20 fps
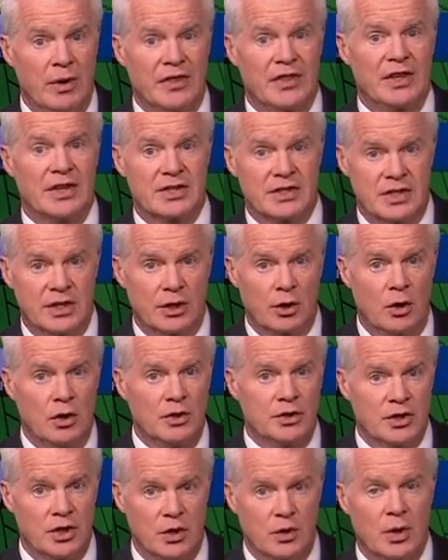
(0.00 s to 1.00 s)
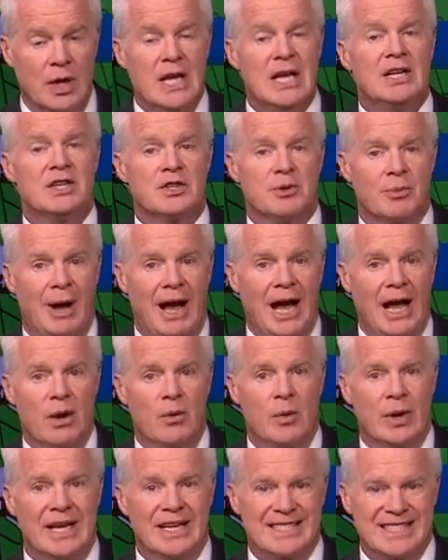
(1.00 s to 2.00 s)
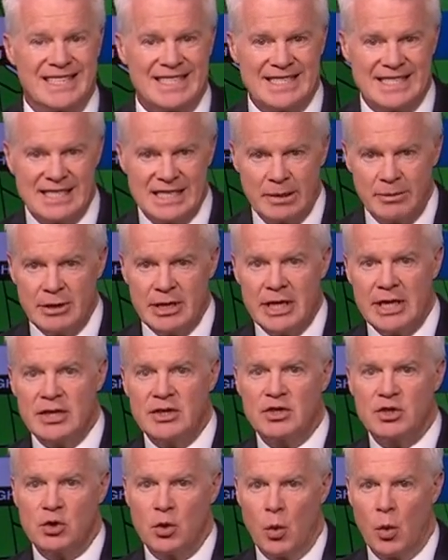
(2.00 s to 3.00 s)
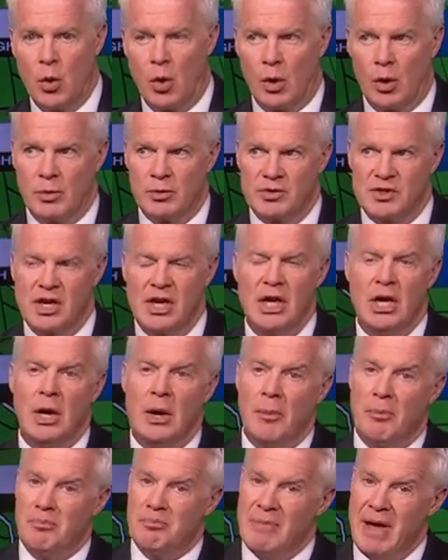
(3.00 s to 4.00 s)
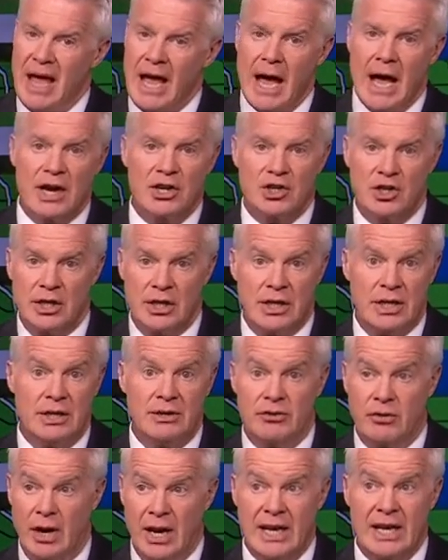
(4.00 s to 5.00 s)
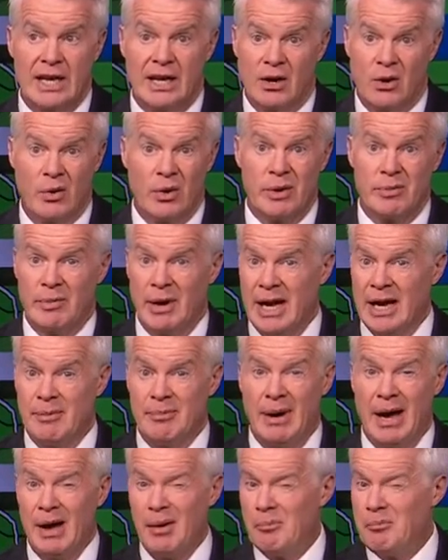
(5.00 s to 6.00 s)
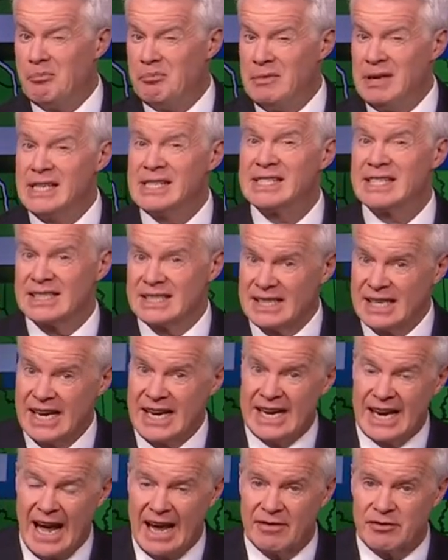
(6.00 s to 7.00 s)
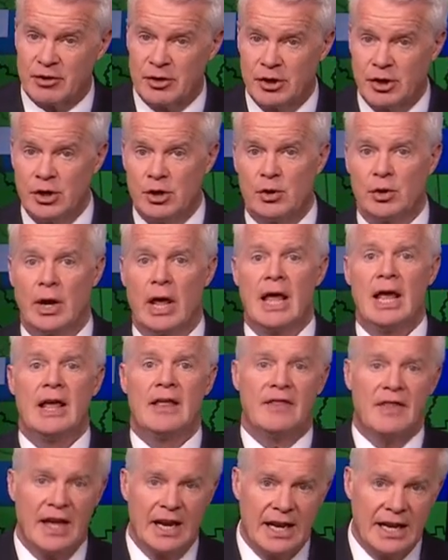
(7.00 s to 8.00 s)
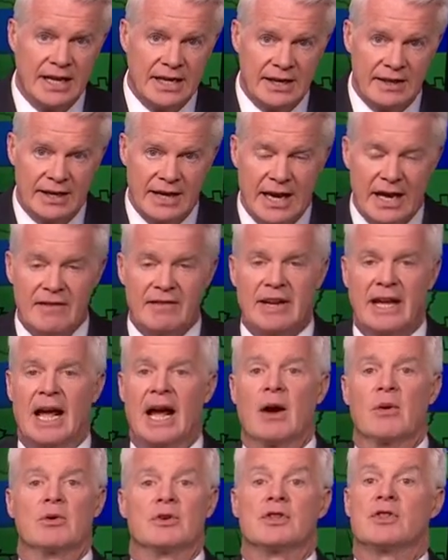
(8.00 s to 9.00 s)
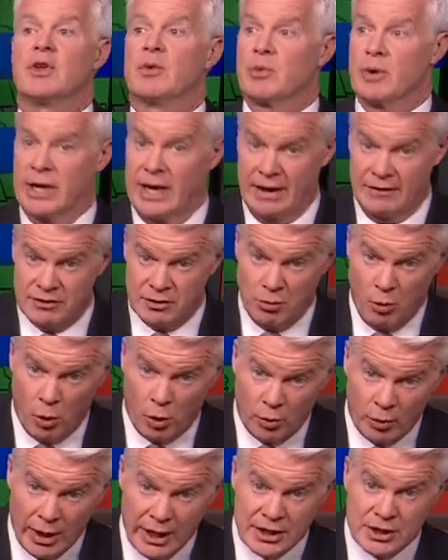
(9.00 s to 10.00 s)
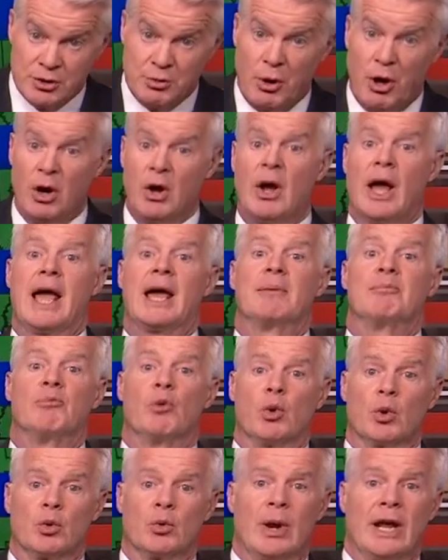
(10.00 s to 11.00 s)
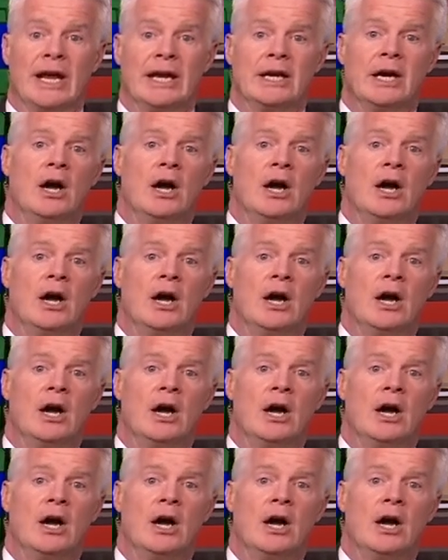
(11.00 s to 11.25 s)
this, and then also some high winds. And some of these storms may actually try and get going by about mid to late afternoon, then into the evening hours. Then we're going to have some more rain tomorrow and more rain